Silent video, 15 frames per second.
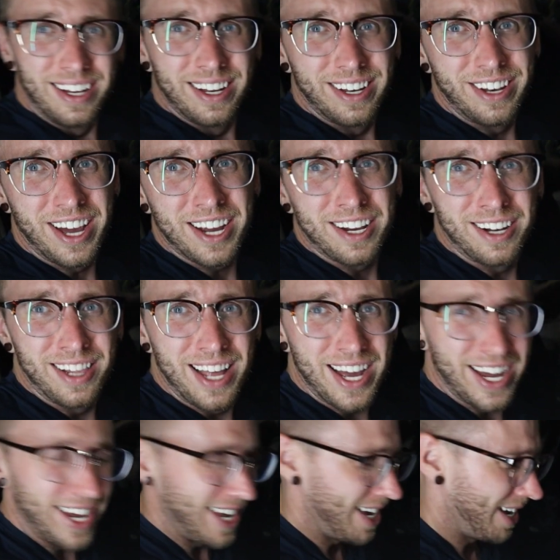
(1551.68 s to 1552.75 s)
Not gonna
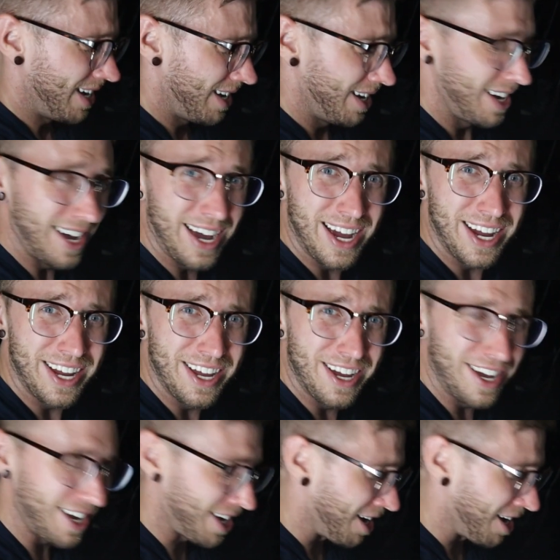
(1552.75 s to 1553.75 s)
lie, I